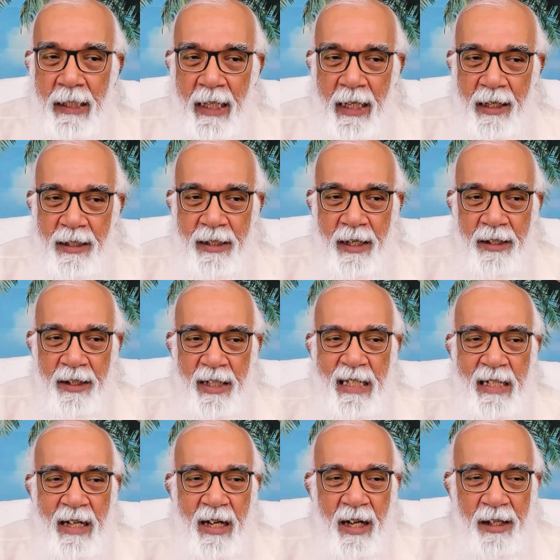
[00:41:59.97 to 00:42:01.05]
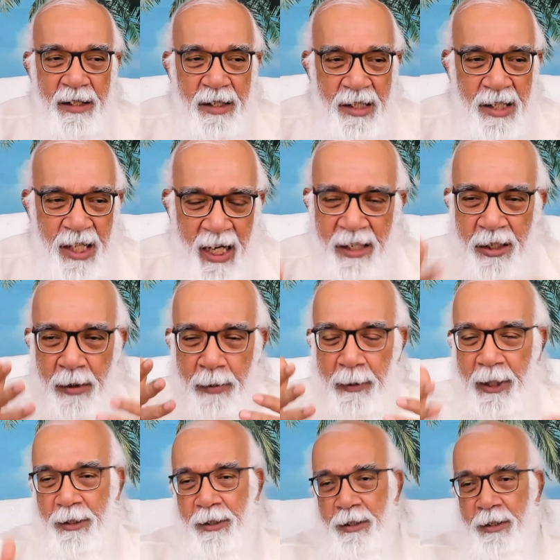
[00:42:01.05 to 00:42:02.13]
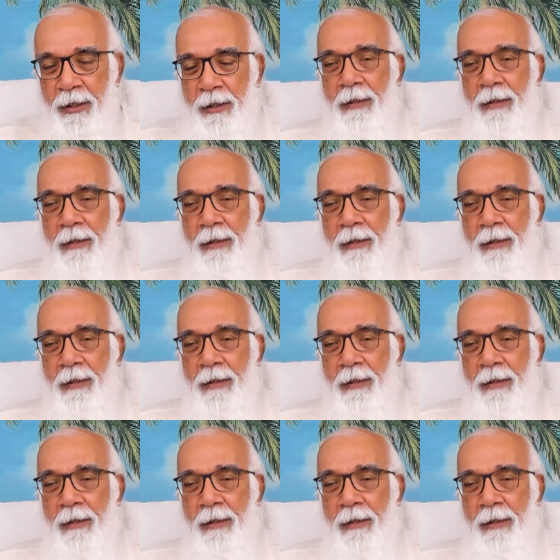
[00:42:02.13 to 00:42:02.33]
there is a discontentment.